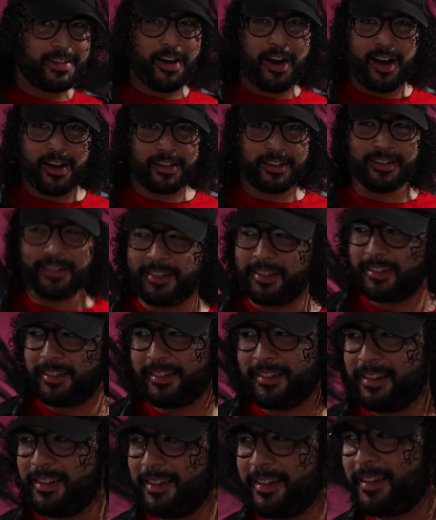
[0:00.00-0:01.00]
not good.
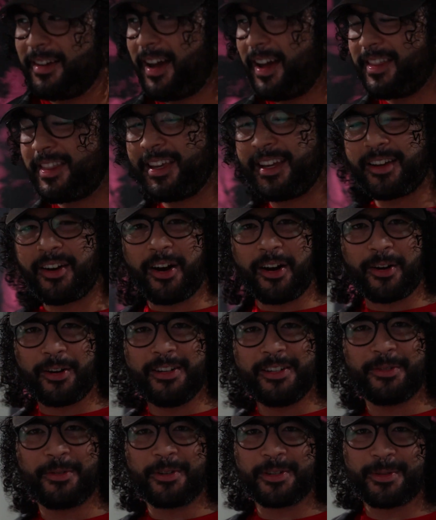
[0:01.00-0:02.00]
I think our
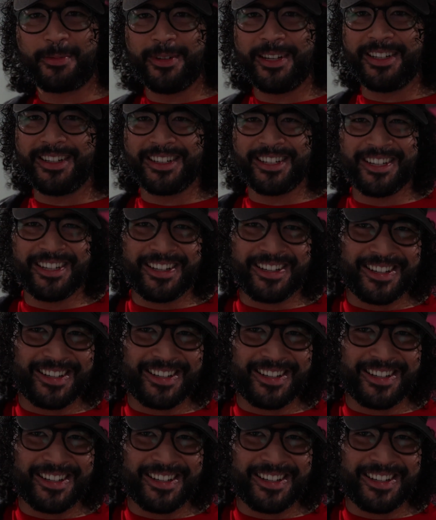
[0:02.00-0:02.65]
endorsement